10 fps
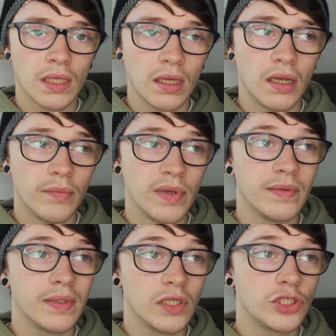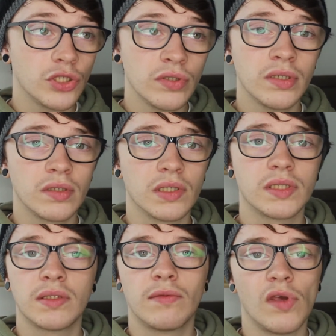They should,
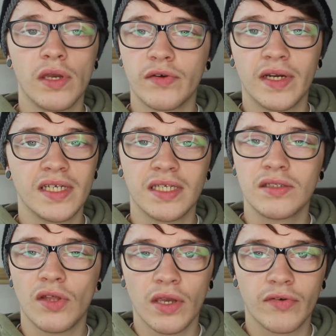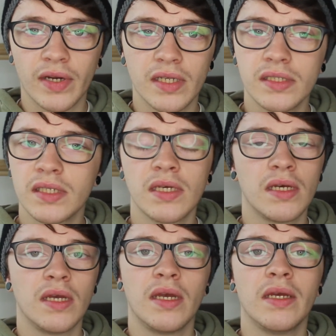because 30 credits is 30 credits.
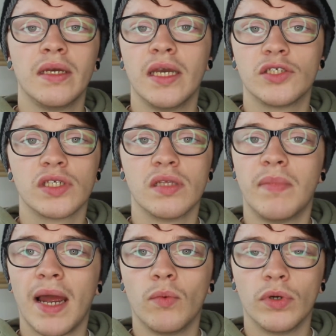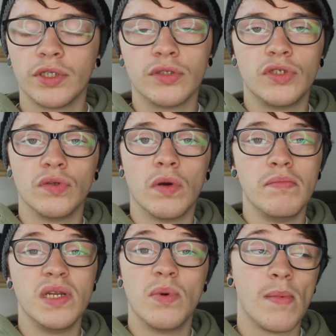It's just they might want you to do a
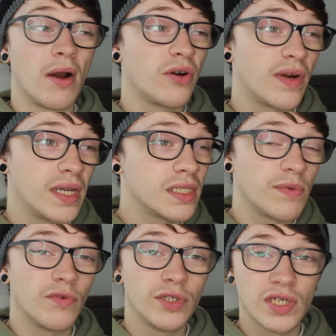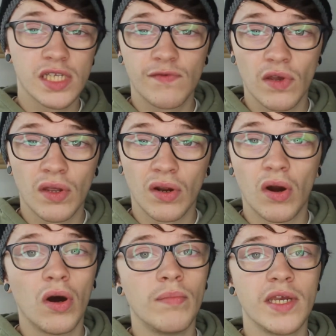minimum amount of credits before you transfer,
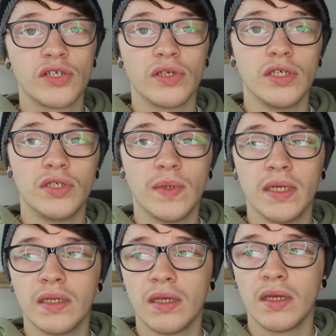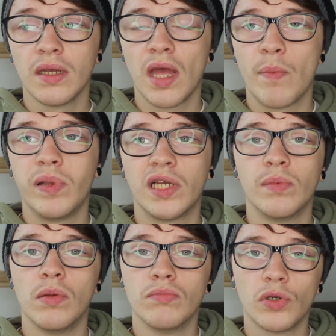or make sure you're doing
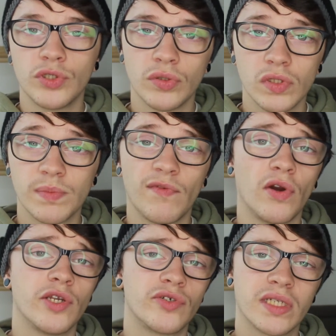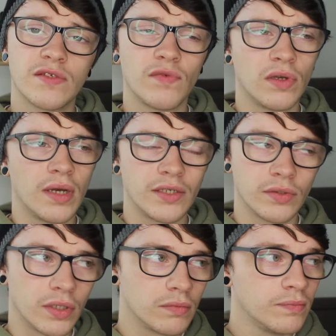applicable modules before you transfer. I don't
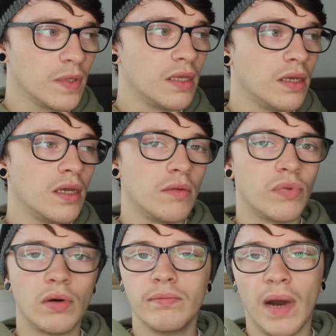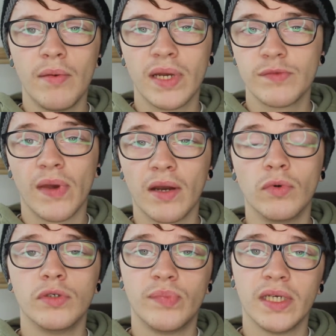know. But my best bet
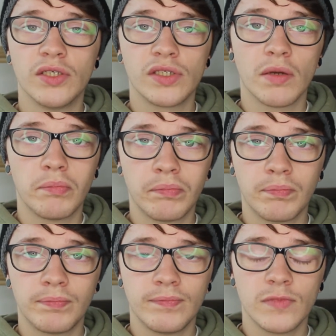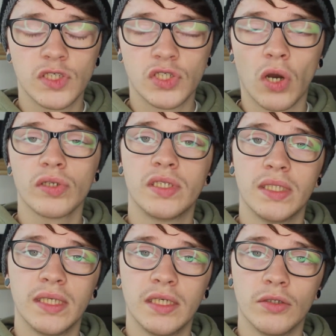would be just talk to
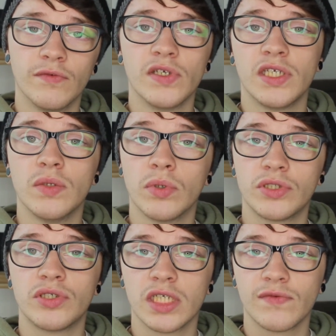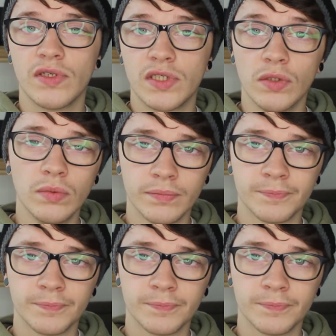the university you want to transfer to.